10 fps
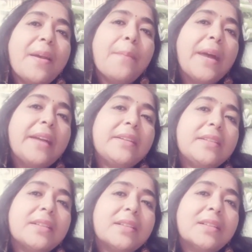but
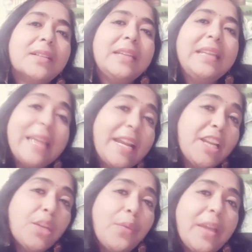
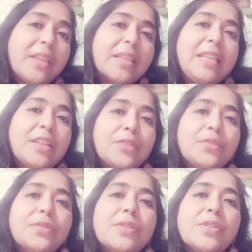inadequate
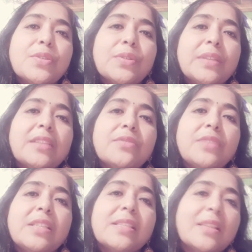enough so that we
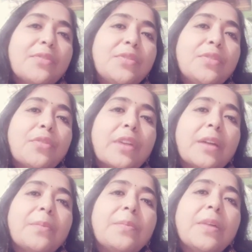suffer
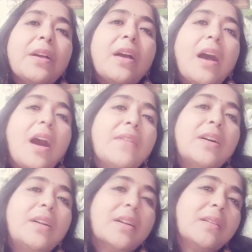from
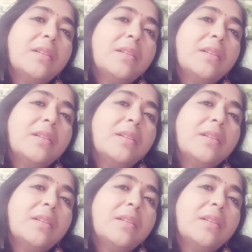our